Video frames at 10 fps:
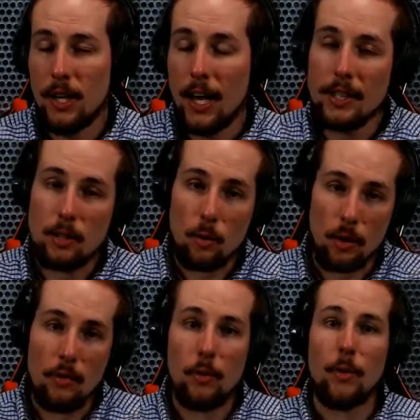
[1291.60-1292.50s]
And so, to
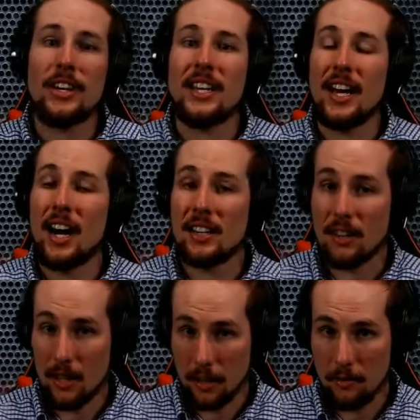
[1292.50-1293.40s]
love the way that God
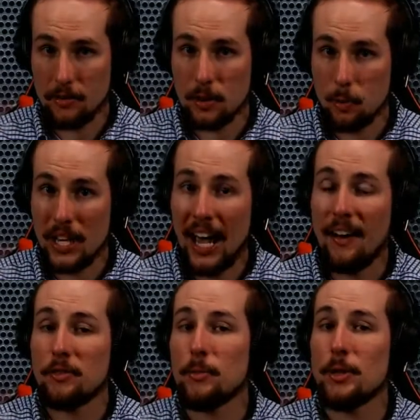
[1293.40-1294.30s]
loves, we
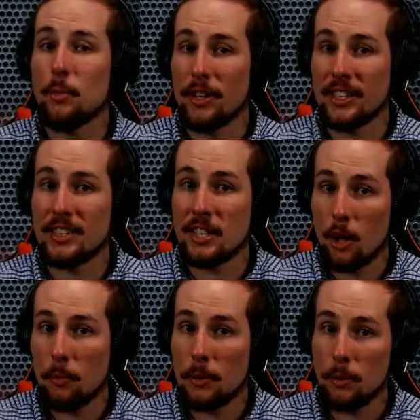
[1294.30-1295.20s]
have to be willing to
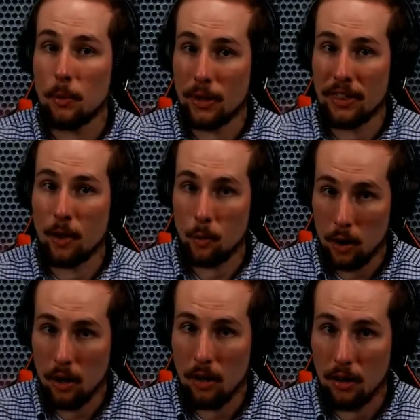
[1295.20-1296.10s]
tell people when they're
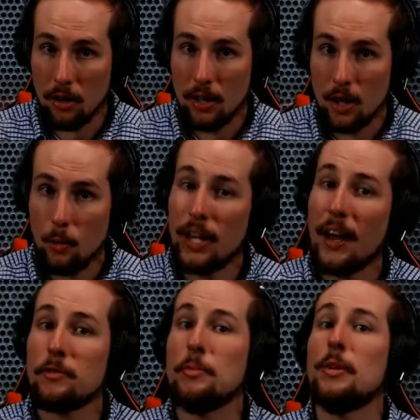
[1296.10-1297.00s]
wrong. We
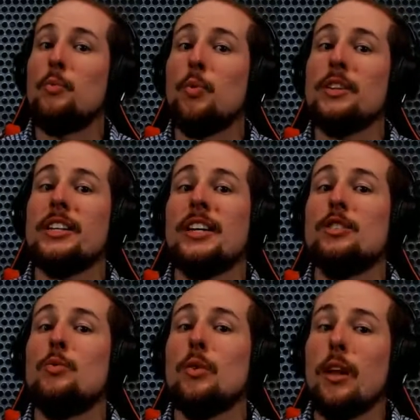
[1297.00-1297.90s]
have to be willing
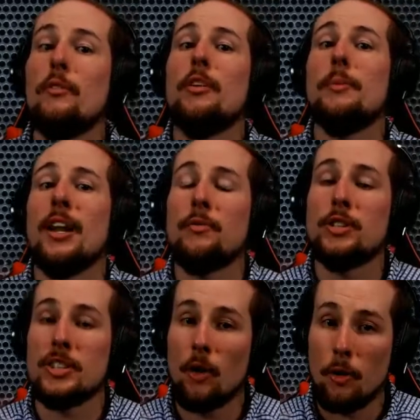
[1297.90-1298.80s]
to love them enough
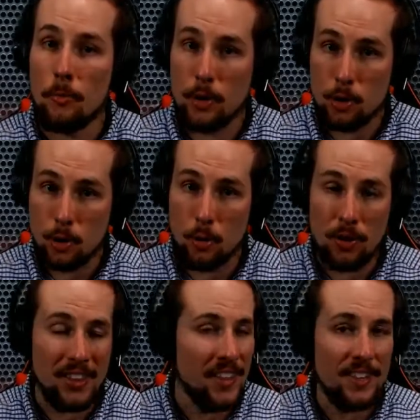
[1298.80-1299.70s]
to tell them the truth
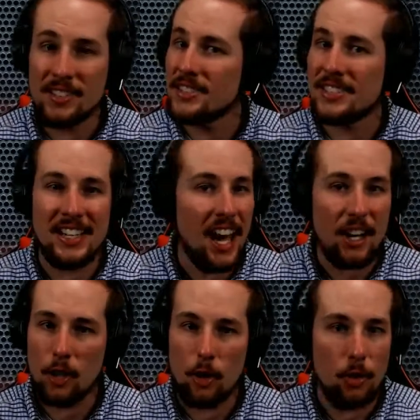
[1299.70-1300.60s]
and that this is not
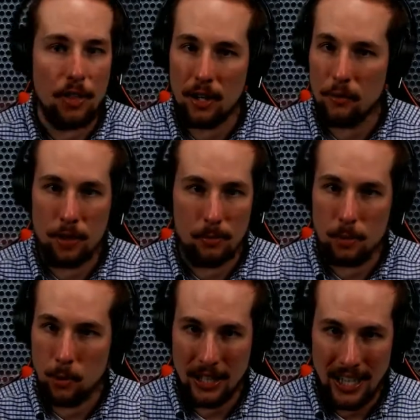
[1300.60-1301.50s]
a good thing for them
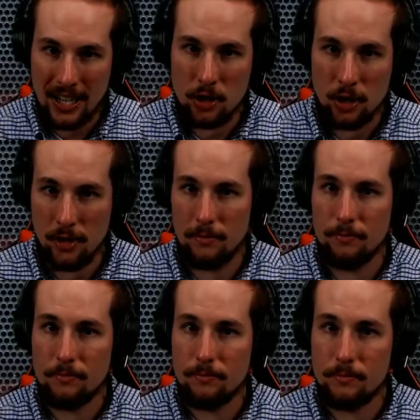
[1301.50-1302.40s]
to engage
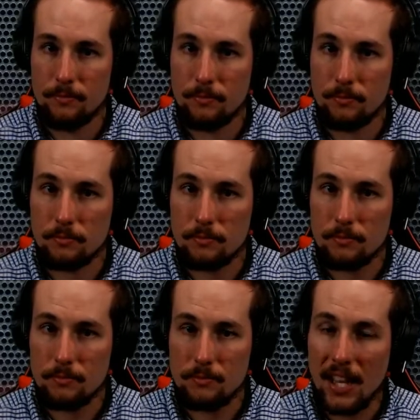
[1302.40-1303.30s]

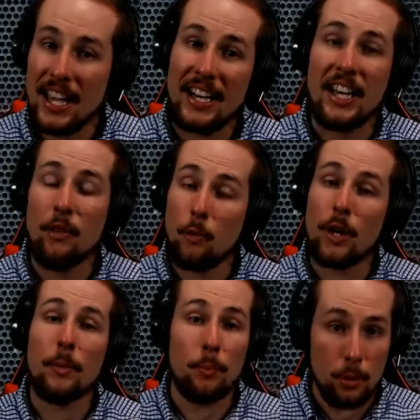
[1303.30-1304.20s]
in. And if
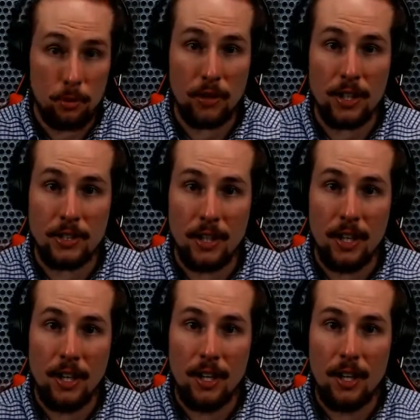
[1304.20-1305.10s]
we approve it,
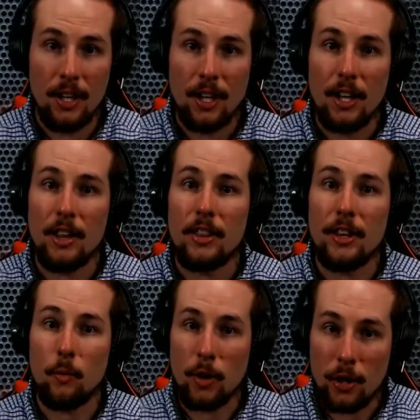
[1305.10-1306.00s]

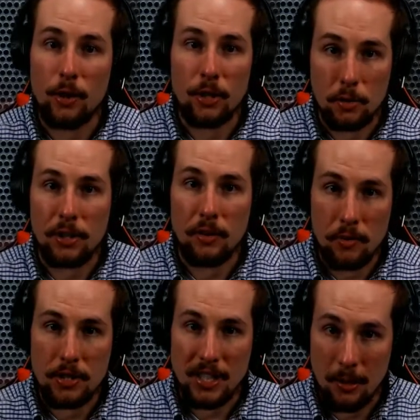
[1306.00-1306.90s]
then we are guilty of
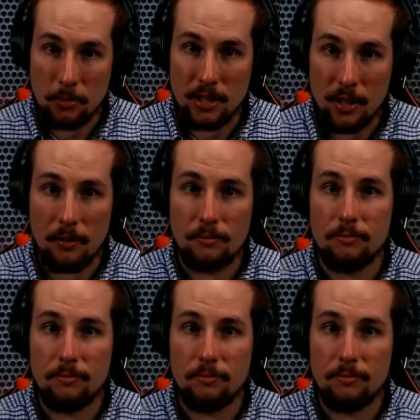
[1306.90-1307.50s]
the same sin.